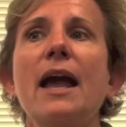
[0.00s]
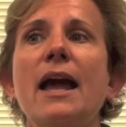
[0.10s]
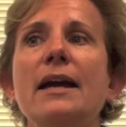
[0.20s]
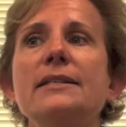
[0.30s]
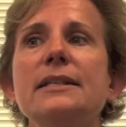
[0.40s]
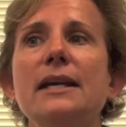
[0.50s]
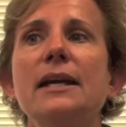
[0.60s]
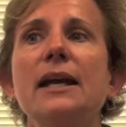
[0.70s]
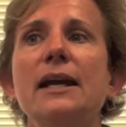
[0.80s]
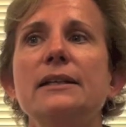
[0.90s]
and
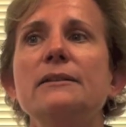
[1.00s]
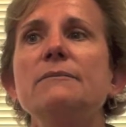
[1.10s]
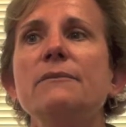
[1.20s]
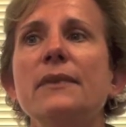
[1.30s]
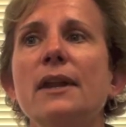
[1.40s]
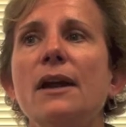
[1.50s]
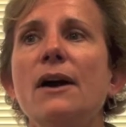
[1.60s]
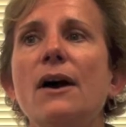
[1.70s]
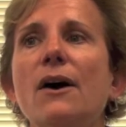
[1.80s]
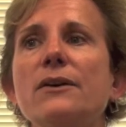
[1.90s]
it can
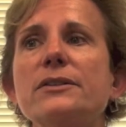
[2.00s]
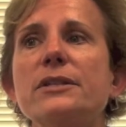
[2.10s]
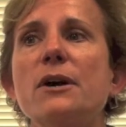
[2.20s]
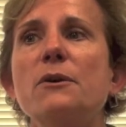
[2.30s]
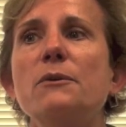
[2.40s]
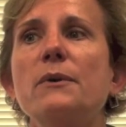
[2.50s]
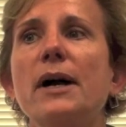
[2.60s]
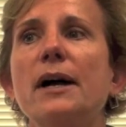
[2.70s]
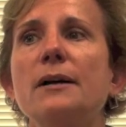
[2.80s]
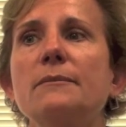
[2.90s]

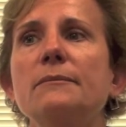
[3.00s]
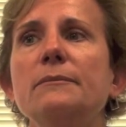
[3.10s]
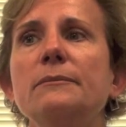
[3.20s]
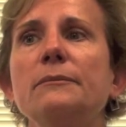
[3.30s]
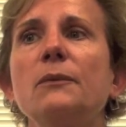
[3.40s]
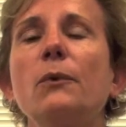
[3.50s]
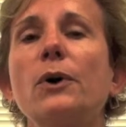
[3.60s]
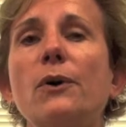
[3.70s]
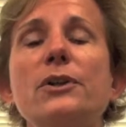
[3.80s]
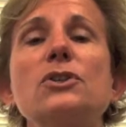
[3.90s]
also
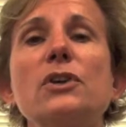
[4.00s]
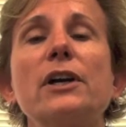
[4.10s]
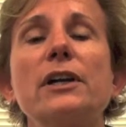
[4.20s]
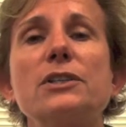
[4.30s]
work on trunk